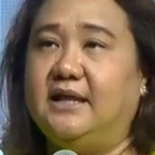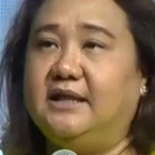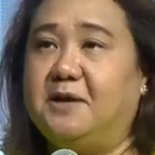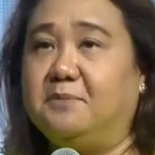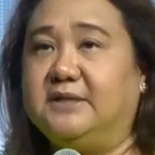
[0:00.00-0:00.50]

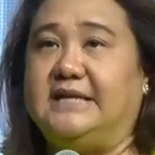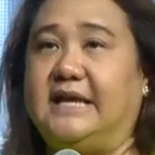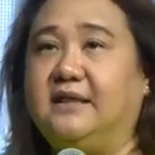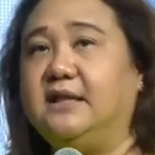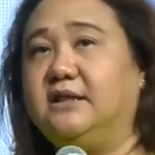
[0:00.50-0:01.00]
and then they
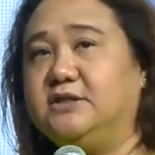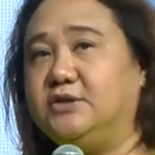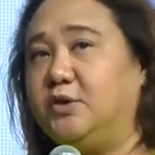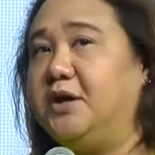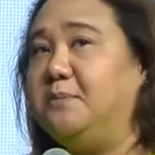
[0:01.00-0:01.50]
presented
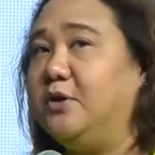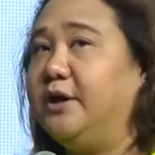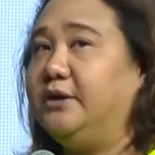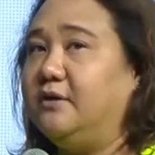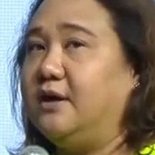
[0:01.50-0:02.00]
the
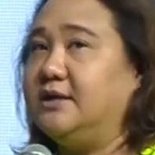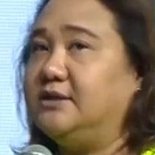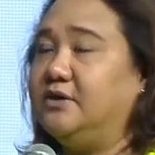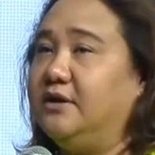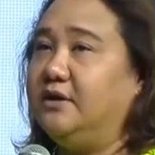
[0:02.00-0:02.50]
storyboard to
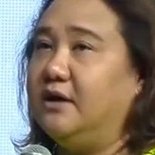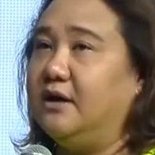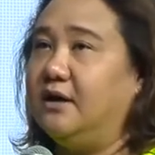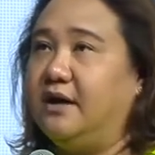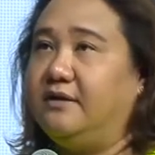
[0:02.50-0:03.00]
us on
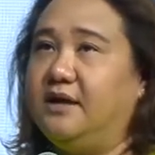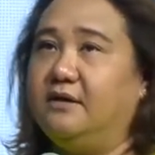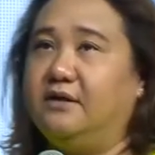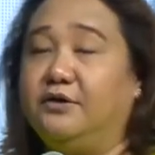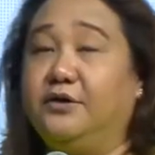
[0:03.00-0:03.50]
the, I
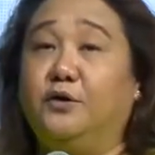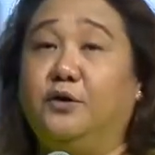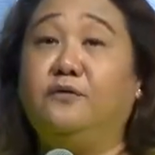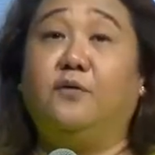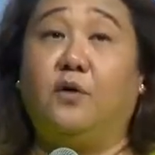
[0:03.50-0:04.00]
think,
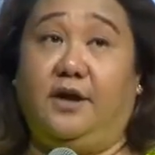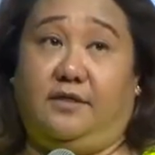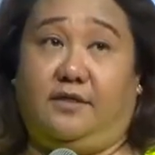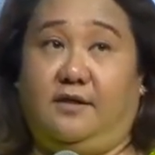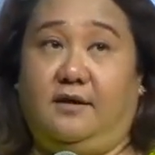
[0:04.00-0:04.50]
third or
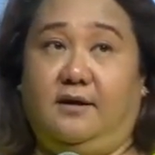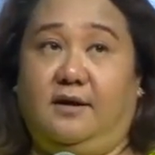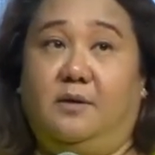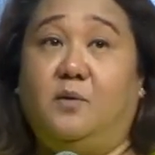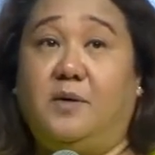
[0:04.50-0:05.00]
fourth
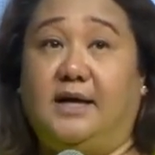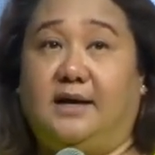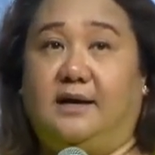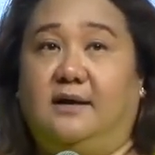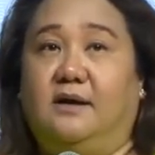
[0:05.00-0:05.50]

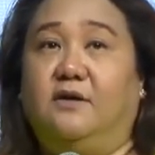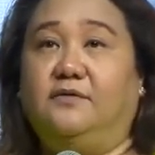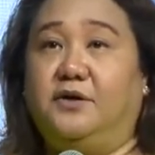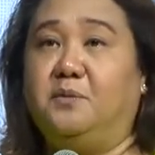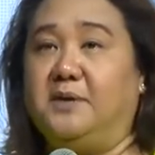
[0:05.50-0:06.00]
week
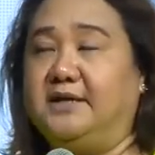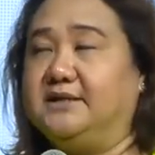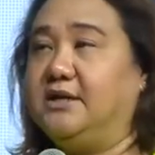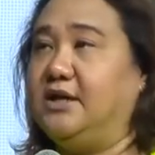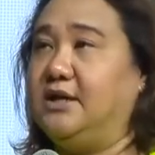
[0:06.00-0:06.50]
of their week